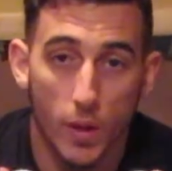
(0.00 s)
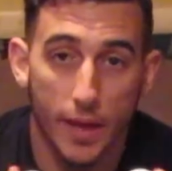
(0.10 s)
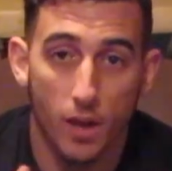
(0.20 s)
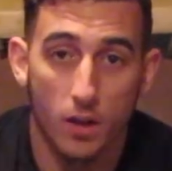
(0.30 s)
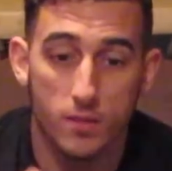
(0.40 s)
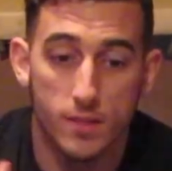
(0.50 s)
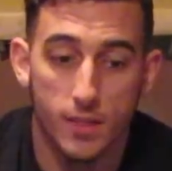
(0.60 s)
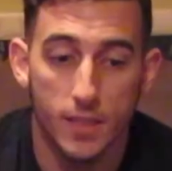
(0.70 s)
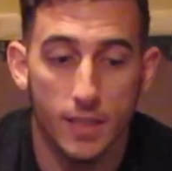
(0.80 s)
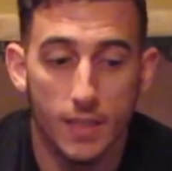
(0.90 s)
ART,
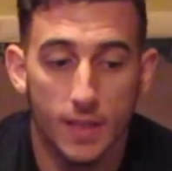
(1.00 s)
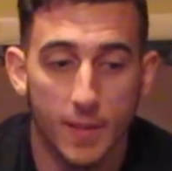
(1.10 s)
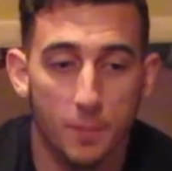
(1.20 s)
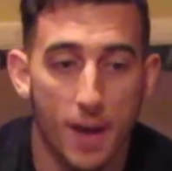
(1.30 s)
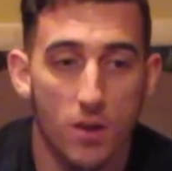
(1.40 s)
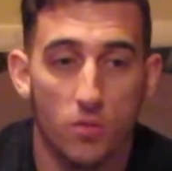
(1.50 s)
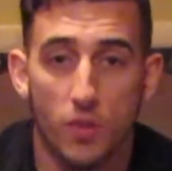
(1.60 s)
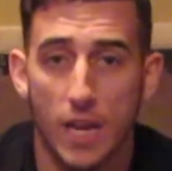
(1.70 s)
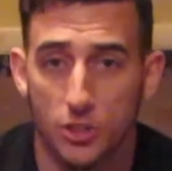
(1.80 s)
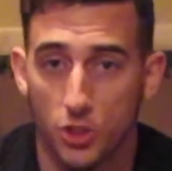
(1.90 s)

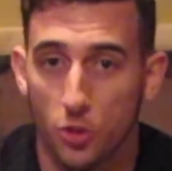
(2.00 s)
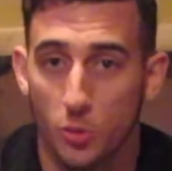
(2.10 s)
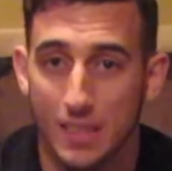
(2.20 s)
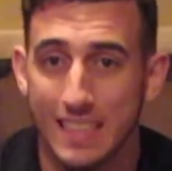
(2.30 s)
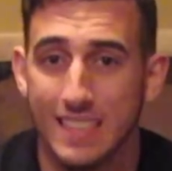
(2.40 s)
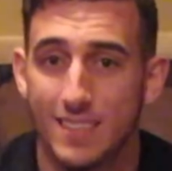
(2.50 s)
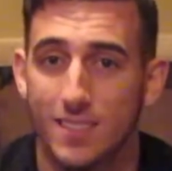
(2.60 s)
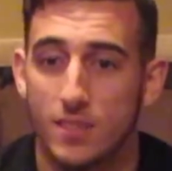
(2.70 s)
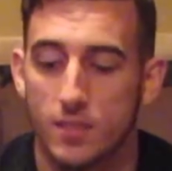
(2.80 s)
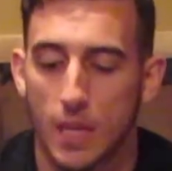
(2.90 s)
myofascial
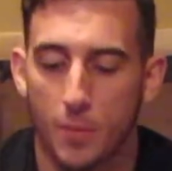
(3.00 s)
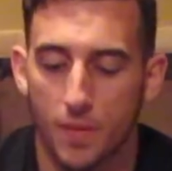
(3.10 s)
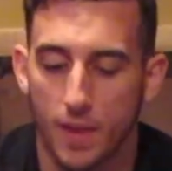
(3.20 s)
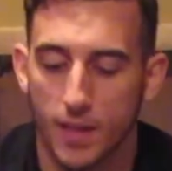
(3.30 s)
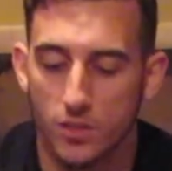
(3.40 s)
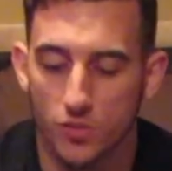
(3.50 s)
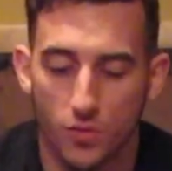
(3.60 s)
release type of things.